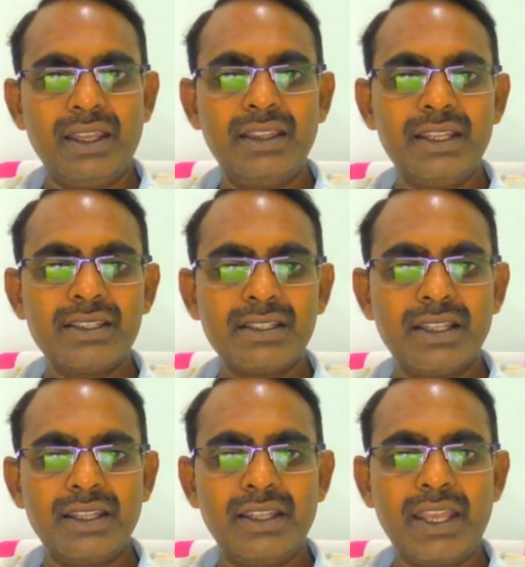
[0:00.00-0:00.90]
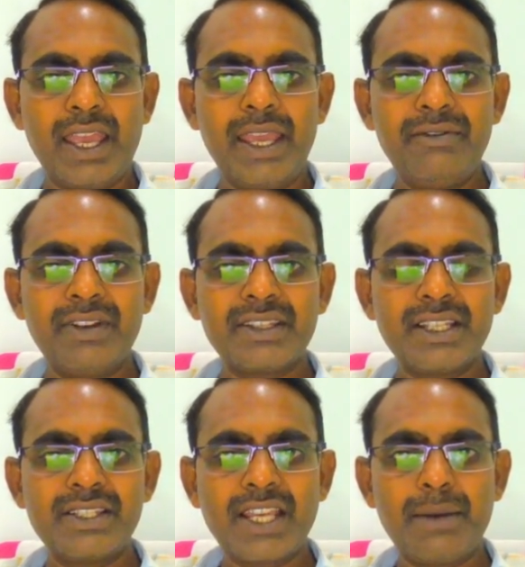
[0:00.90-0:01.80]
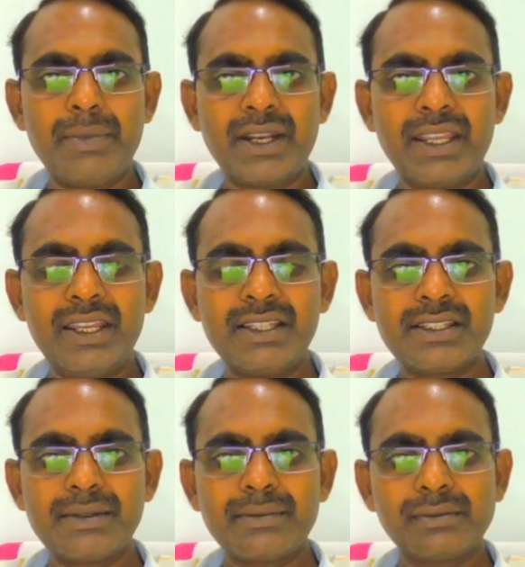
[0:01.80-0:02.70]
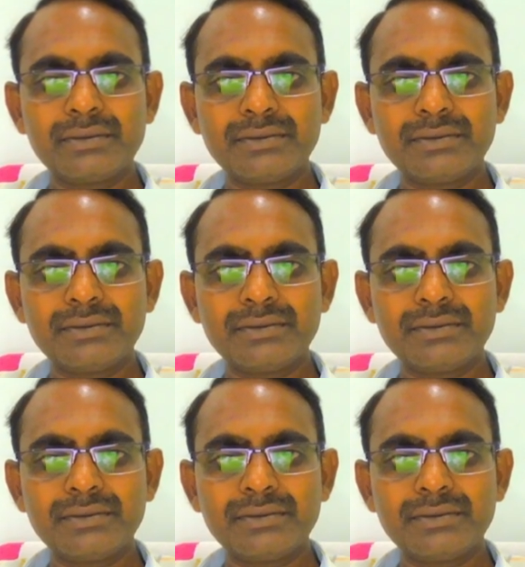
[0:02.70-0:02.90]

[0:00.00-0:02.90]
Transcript: In this, the air friction chamber is